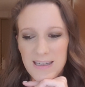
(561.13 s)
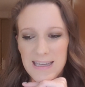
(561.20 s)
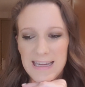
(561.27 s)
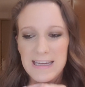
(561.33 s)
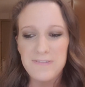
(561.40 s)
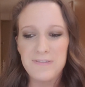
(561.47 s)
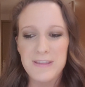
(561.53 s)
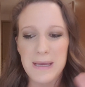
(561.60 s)

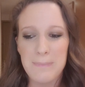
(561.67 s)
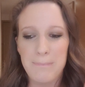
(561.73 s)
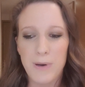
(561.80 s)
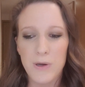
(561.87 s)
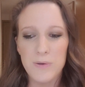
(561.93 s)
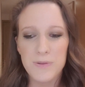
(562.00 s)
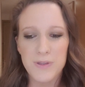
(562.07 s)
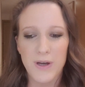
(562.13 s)
If they're
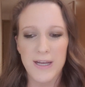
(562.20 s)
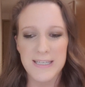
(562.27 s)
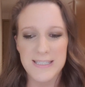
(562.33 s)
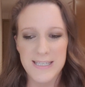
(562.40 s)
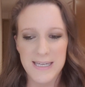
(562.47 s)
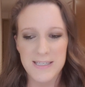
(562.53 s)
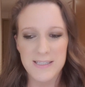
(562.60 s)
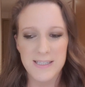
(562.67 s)
both
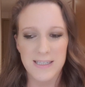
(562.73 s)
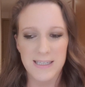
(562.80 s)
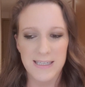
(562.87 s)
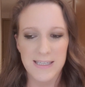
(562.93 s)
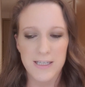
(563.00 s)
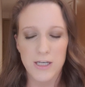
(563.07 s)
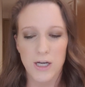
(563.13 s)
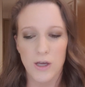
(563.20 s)

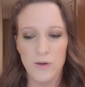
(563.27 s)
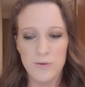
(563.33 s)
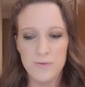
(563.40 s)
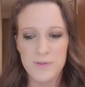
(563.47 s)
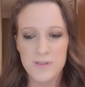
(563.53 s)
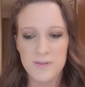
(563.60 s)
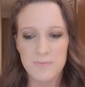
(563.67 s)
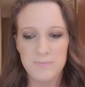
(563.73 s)
identically
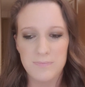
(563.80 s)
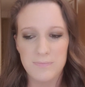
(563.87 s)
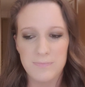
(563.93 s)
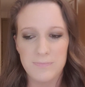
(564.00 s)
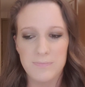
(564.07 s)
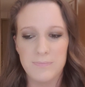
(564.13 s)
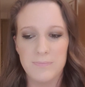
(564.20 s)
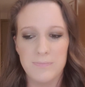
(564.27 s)
close,
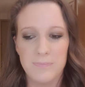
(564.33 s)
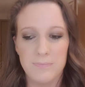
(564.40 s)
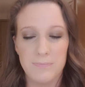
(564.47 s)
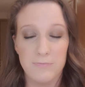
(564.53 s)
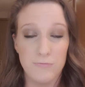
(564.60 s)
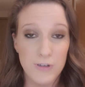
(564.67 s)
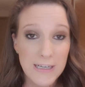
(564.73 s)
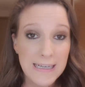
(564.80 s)

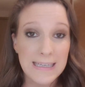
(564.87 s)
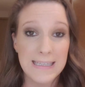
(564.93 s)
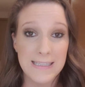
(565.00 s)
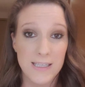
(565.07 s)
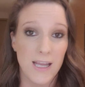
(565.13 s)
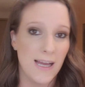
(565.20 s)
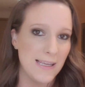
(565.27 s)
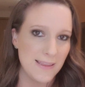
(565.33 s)
really
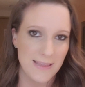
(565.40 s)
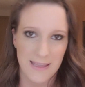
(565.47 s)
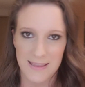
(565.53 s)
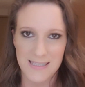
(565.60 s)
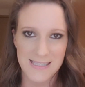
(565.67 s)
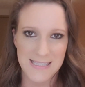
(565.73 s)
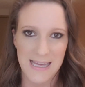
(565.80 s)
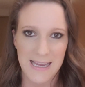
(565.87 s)
like they're
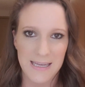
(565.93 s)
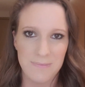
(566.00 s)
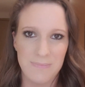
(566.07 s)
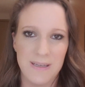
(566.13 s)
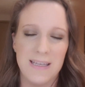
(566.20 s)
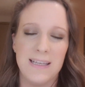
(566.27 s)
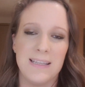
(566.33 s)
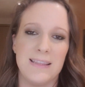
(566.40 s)
the same,
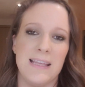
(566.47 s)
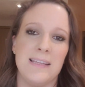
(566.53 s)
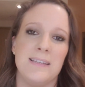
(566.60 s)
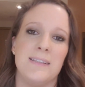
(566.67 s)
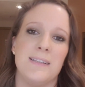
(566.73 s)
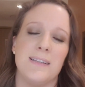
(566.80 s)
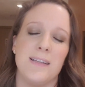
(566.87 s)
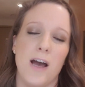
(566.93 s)

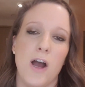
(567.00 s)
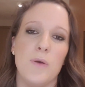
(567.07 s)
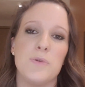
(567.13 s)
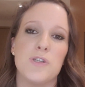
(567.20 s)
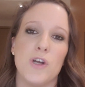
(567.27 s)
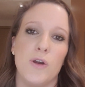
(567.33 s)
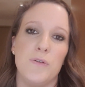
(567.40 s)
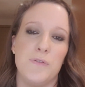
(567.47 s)
then I would
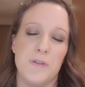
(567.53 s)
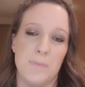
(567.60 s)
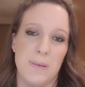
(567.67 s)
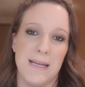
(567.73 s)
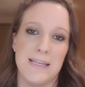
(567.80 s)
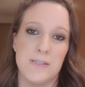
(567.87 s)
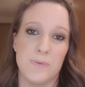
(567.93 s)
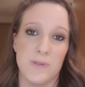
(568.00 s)
go for the
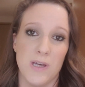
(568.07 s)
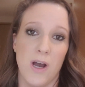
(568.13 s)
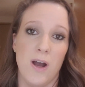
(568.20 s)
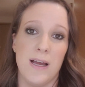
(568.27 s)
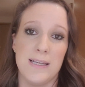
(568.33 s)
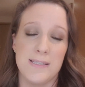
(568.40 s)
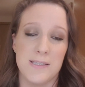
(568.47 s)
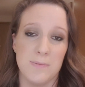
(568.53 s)
place with the
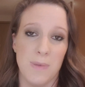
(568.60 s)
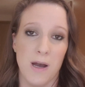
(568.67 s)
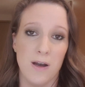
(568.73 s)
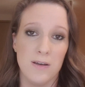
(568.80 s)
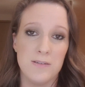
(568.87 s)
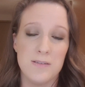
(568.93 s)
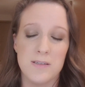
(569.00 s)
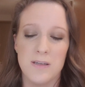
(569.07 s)
highest
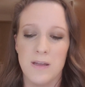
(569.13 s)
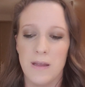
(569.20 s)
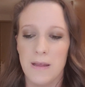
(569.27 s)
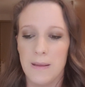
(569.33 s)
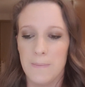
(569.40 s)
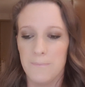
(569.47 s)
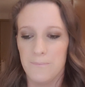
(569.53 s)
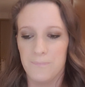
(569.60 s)
demand
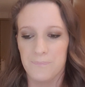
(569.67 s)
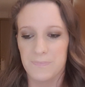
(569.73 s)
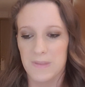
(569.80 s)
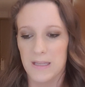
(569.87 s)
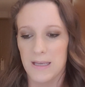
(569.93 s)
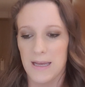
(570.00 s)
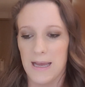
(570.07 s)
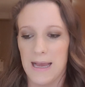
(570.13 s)

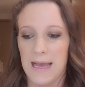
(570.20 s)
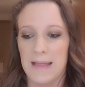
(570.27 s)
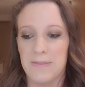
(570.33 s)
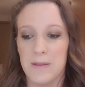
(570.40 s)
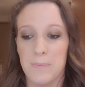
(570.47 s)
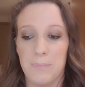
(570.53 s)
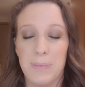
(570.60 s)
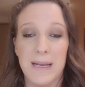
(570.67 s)
and
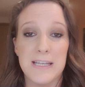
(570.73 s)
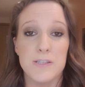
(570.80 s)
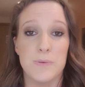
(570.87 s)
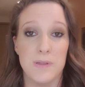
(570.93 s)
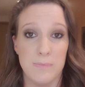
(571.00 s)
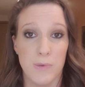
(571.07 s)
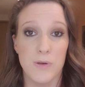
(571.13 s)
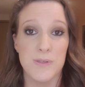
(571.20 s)
the place with
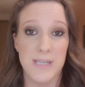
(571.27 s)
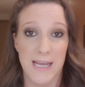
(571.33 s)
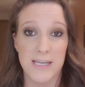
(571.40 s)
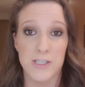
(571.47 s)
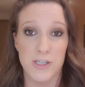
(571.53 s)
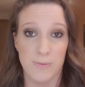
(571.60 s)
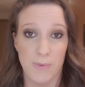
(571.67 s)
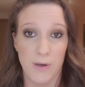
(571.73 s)
the most
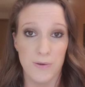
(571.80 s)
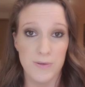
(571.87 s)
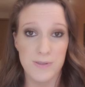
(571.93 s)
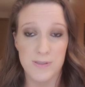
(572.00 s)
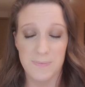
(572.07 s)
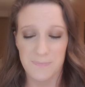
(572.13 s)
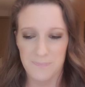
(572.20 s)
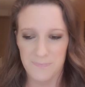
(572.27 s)
HMOs.